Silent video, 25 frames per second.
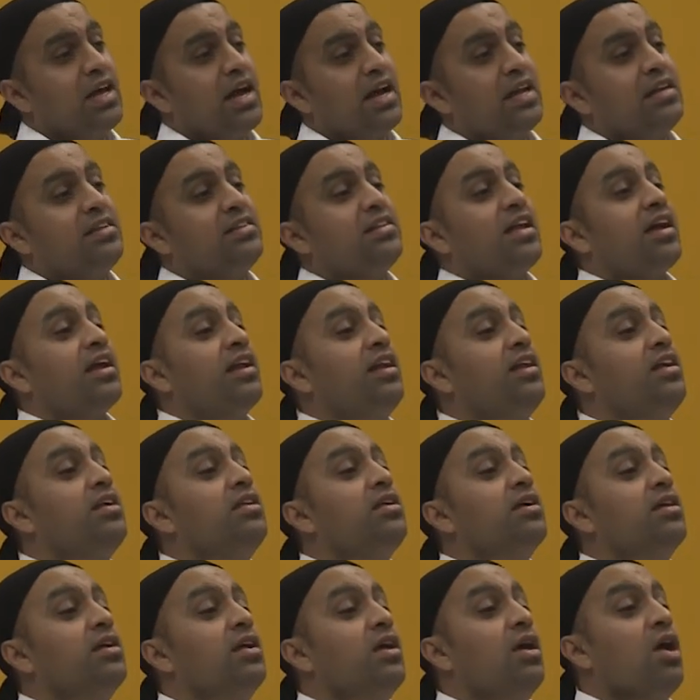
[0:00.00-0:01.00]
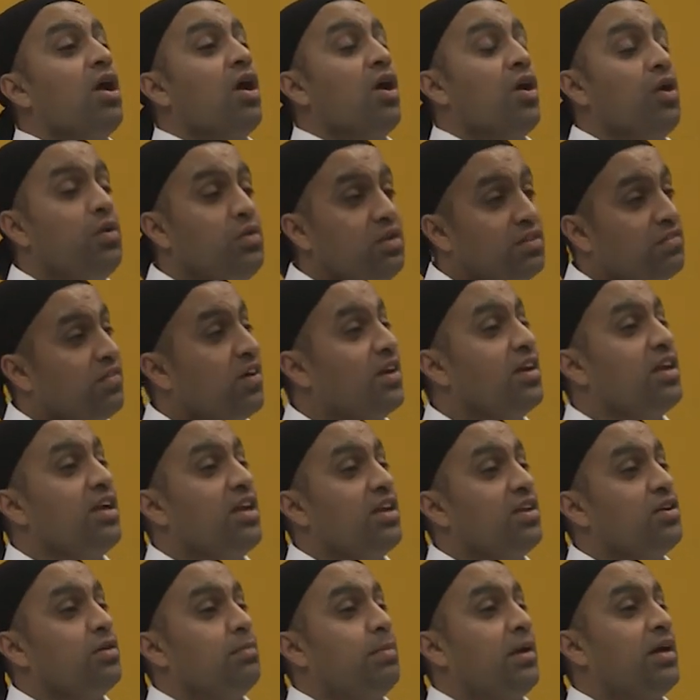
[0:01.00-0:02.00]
And secondly, who's funding you?